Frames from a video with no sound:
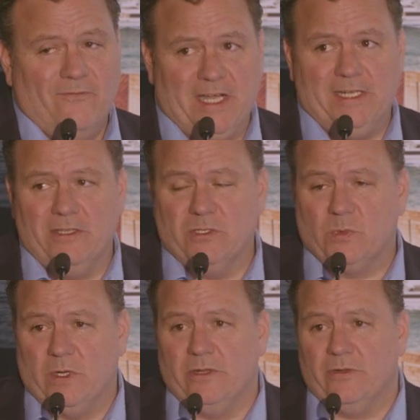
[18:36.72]
Finally, there's
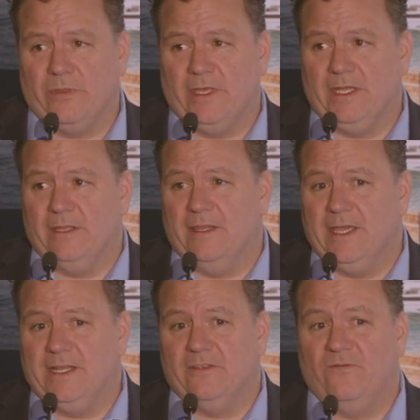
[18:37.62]
one other thing
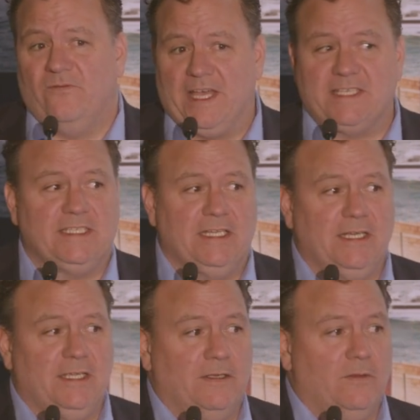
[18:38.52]
that is
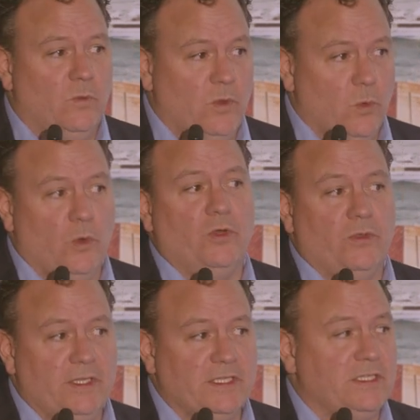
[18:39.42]
fascinating. We're
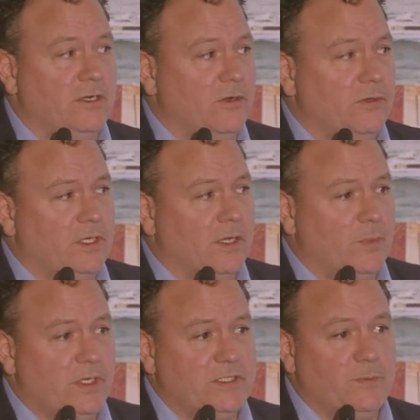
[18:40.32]
doing this in our own
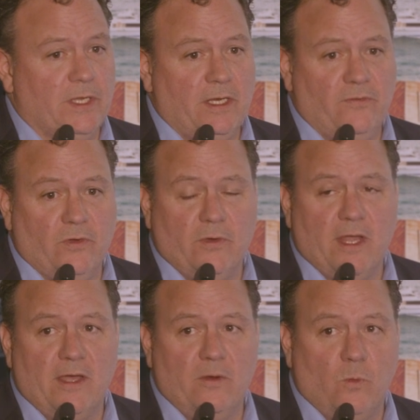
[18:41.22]
companies, but if you're
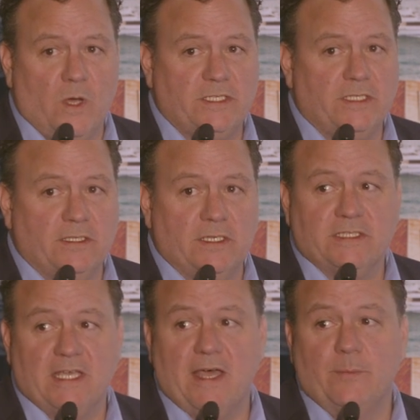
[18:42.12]
not watching
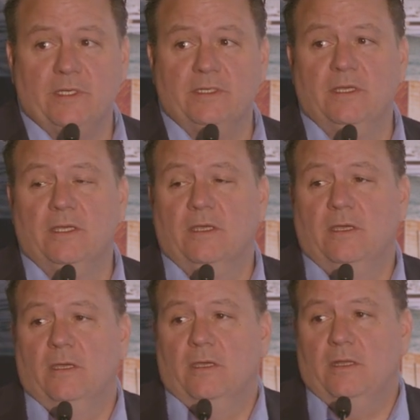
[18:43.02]
this happen,
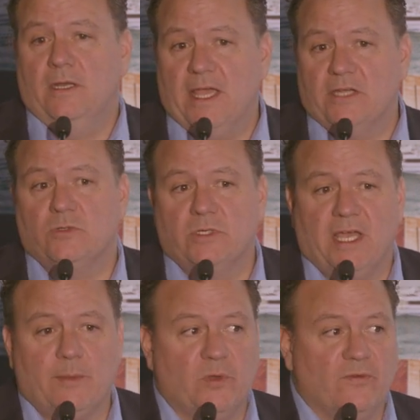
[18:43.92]
natural
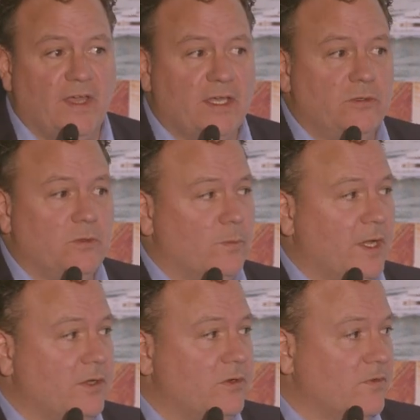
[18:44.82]
capital value and
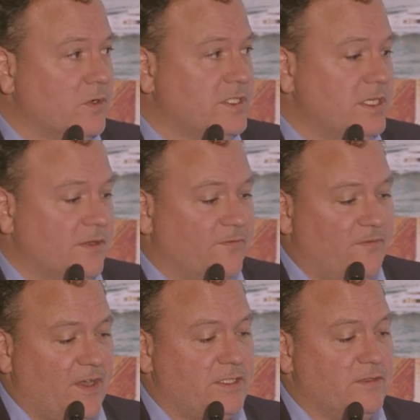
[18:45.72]
biodiversity,
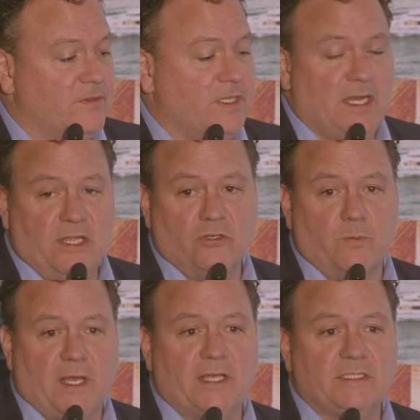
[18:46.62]
effectively
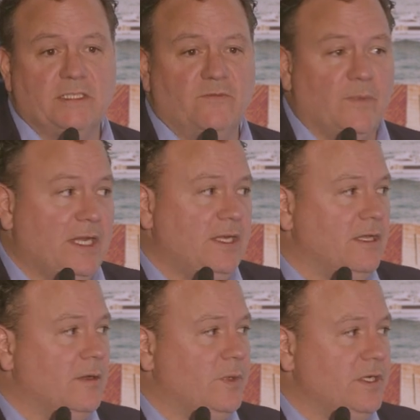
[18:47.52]
nature-positive mining
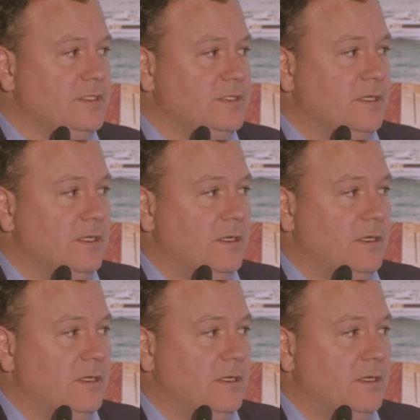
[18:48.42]
companies,